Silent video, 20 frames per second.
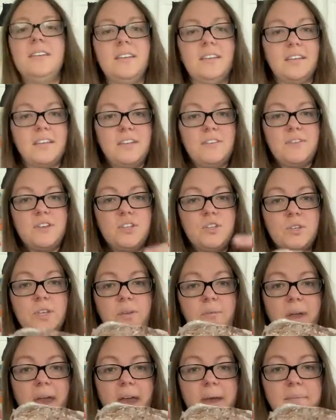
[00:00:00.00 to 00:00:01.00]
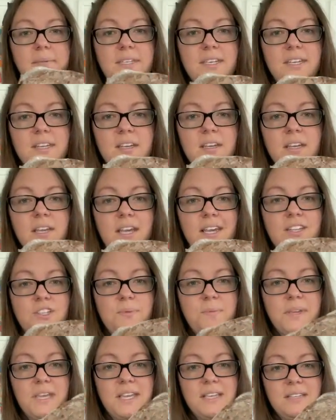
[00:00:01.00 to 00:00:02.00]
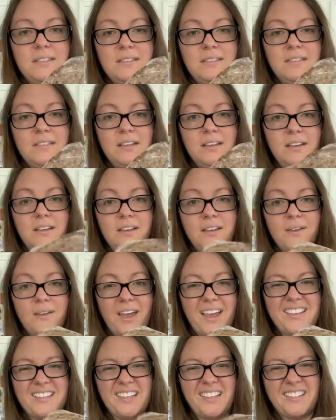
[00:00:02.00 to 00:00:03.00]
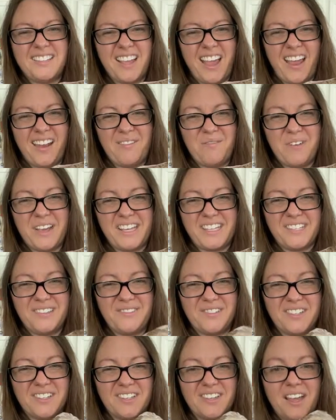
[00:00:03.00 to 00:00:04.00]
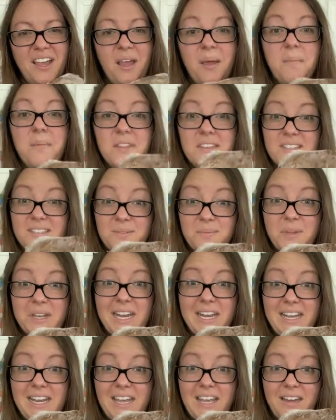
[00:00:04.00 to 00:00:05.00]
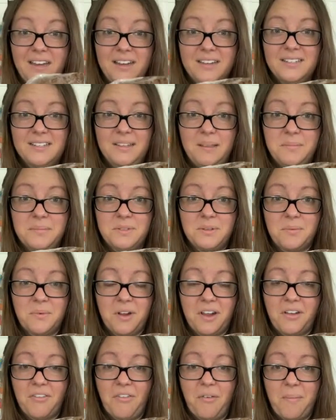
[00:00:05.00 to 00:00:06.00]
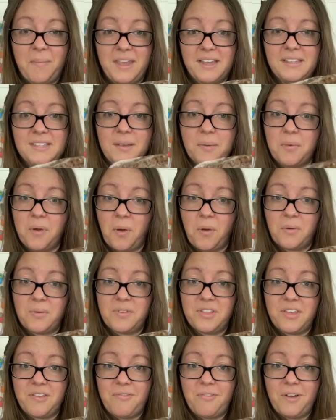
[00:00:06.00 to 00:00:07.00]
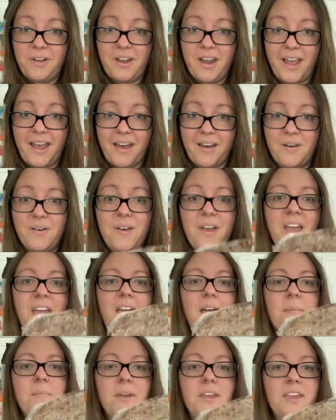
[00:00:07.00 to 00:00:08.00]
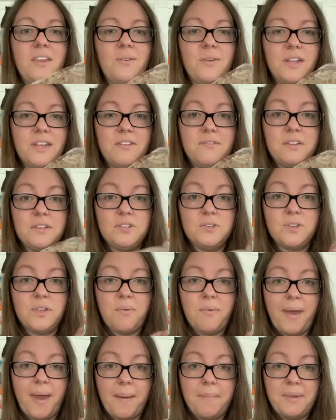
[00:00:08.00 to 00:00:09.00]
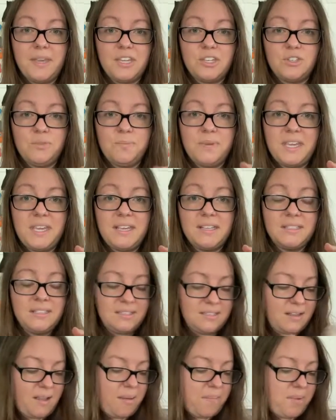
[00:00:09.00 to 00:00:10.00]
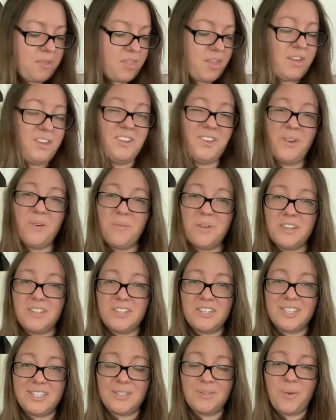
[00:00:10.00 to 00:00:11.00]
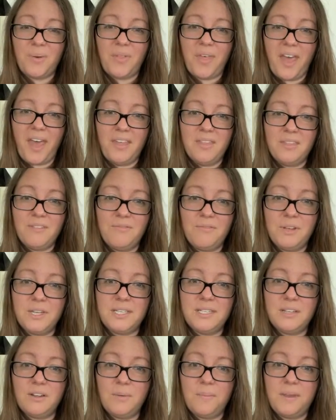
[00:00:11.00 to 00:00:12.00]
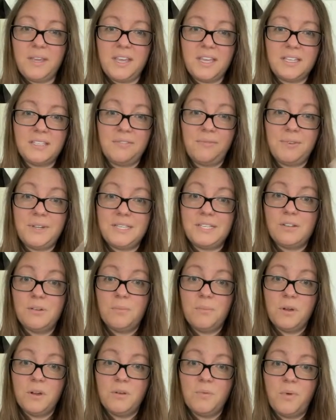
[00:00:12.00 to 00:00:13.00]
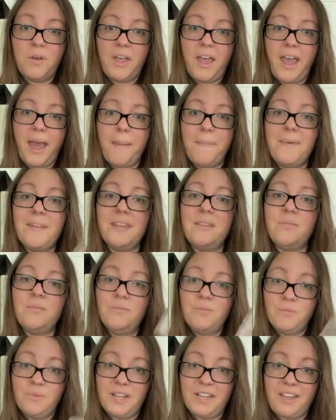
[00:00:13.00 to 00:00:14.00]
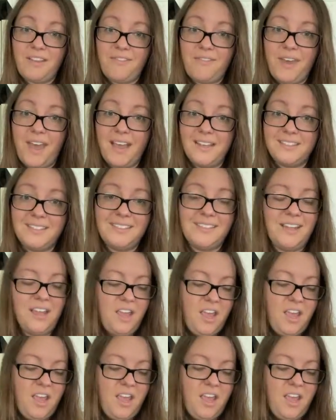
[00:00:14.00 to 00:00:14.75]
individually wrapped each piece. Okay, so that's kind of wasteful, but this is what I did and it seems to work for me, so I'm going with it for now. But you individually wrap each piece, but then you don't want to just throw that in the freezer because freezer burn will happen really fast.